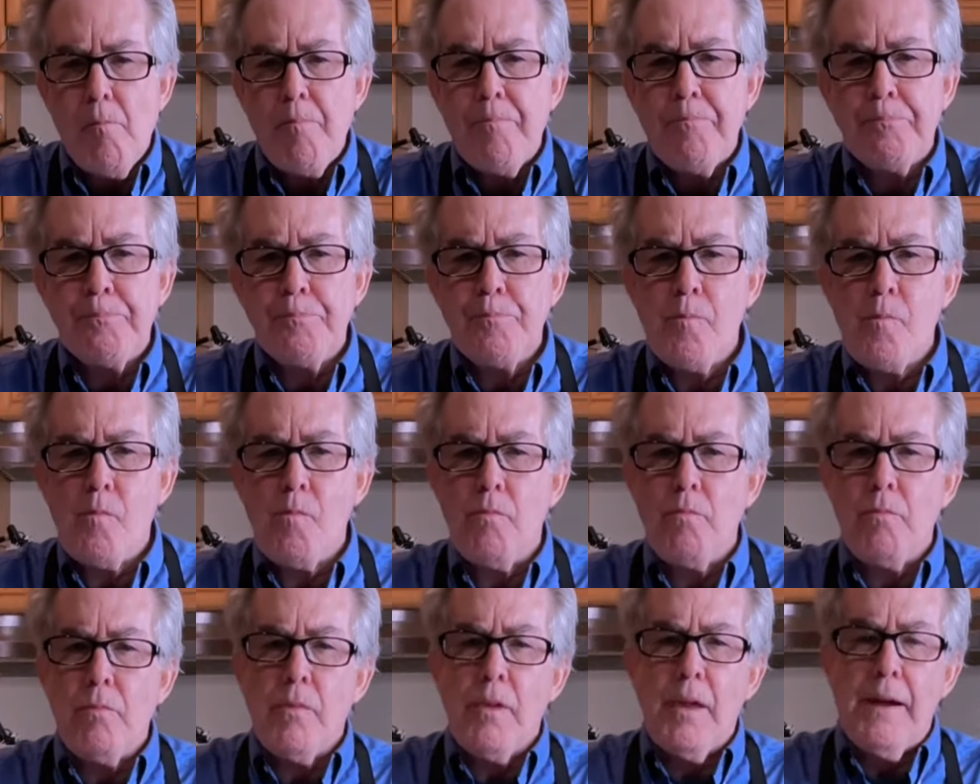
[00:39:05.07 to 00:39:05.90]
can
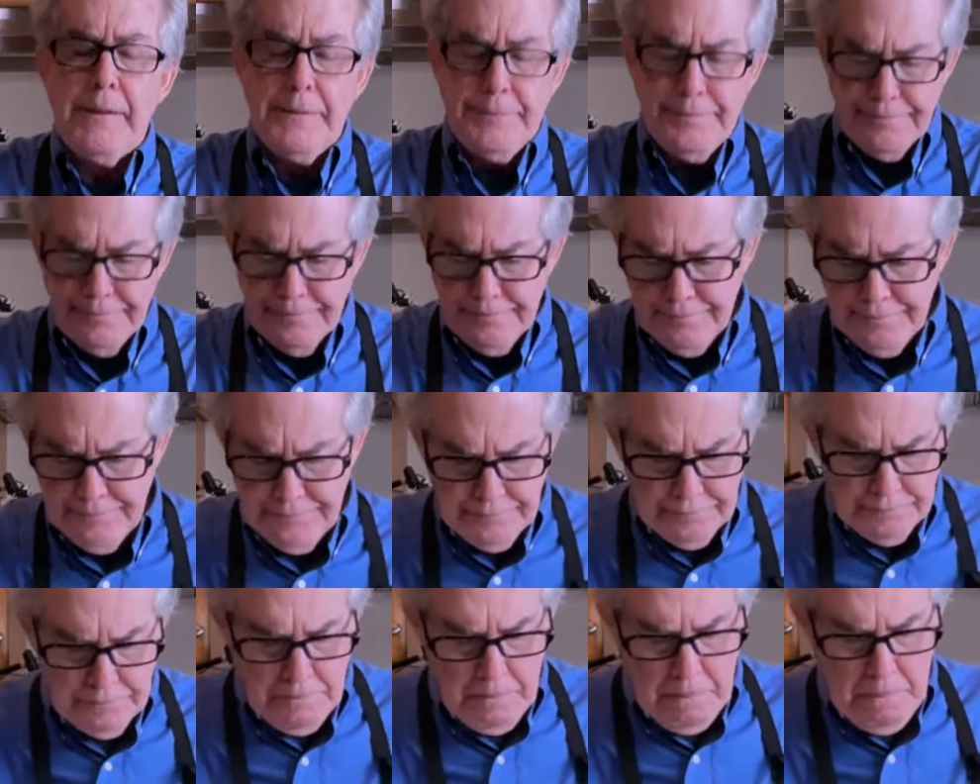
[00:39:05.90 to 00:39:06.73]
add them to
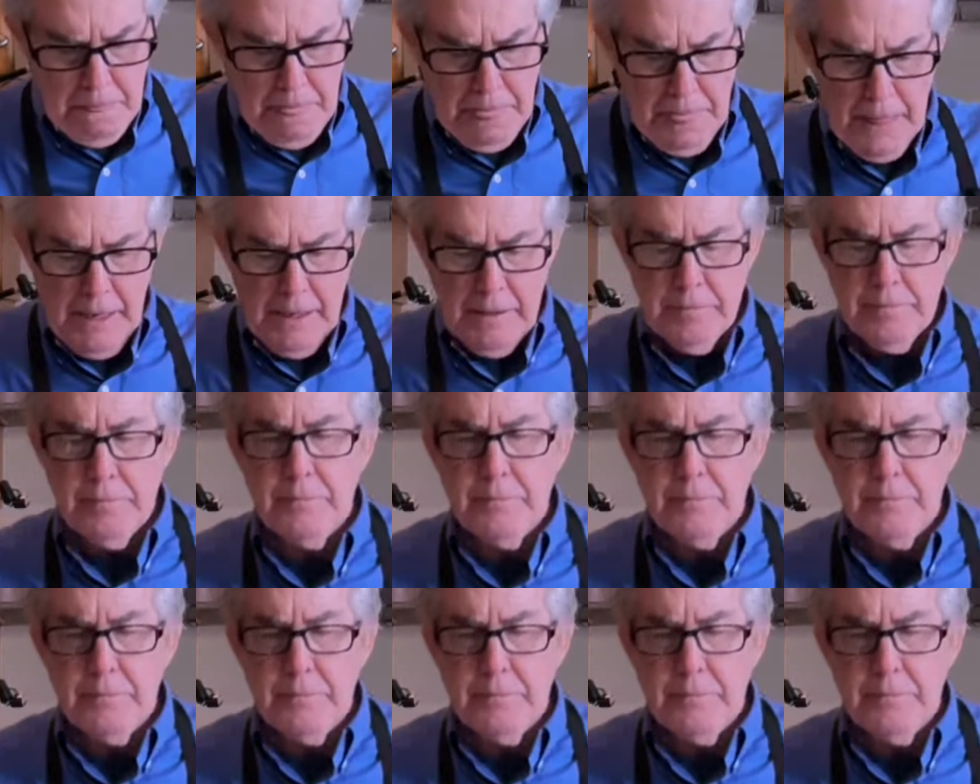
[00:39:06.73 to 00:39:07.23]
something you're